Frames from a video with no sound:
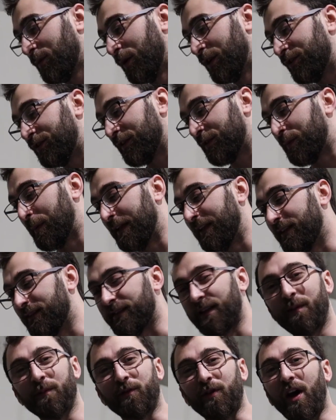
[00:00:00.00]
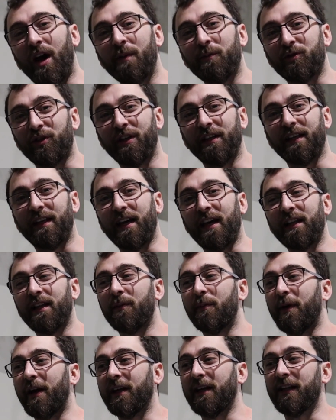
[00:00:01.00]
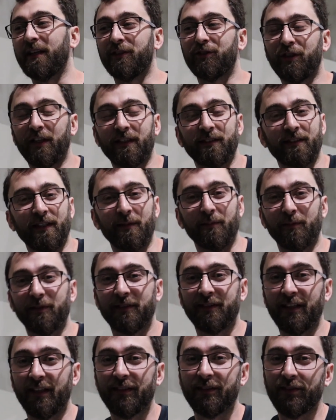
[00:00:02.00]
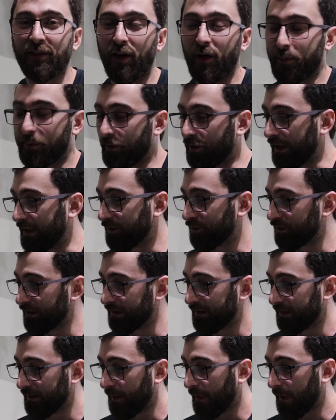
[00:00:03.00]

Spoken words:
We're just spending some time trying to calibrate and check some sensor operation.